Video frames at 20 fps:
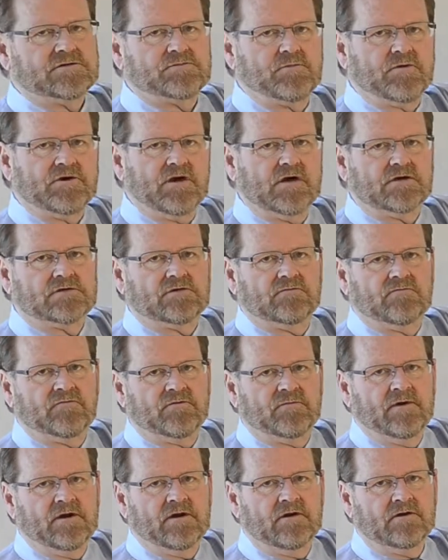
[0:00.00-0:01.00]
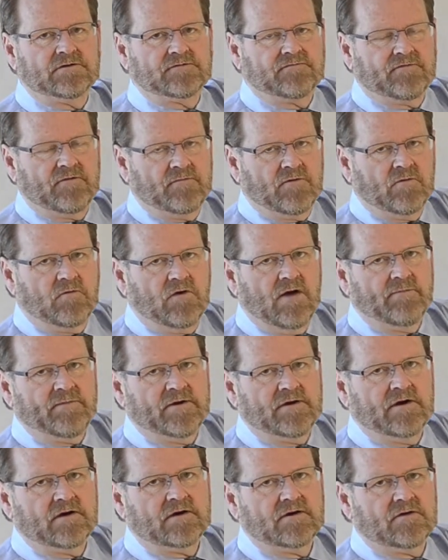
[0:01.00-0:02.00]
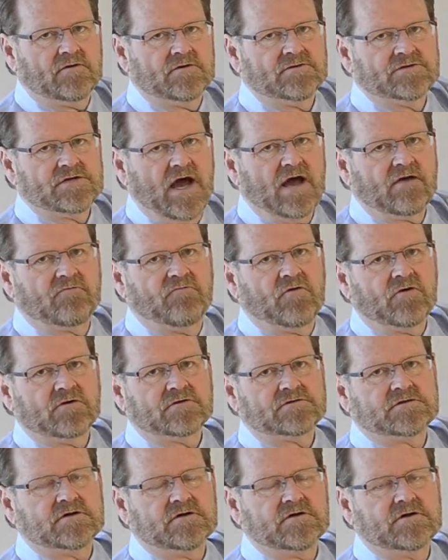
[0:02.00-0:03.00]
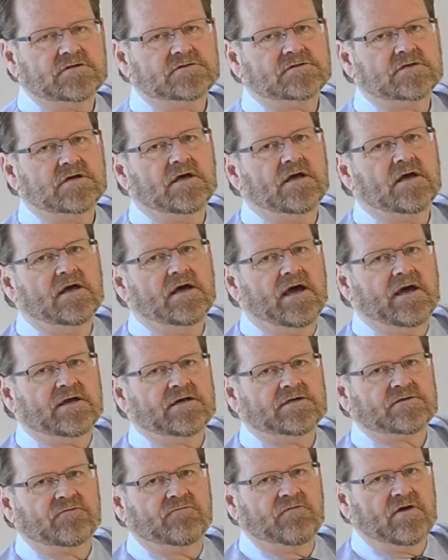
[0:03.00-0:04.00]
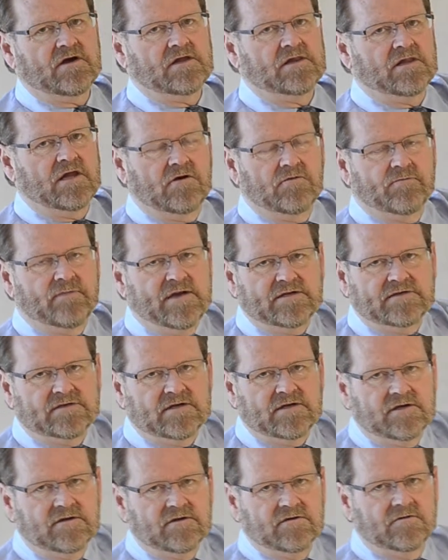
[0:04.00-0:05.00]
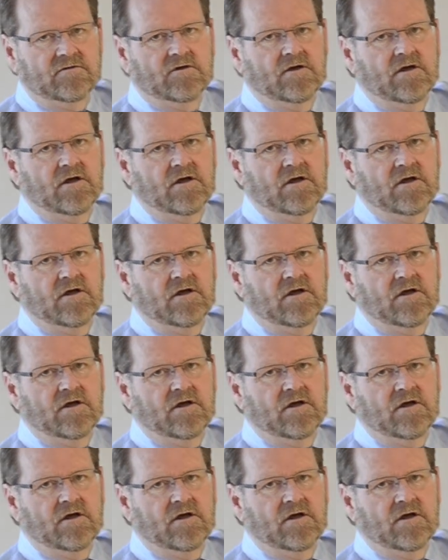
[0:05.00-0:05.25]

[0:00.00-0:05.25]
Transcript: production from here is from the Wapanucka or JackFork series and is a very low BTU,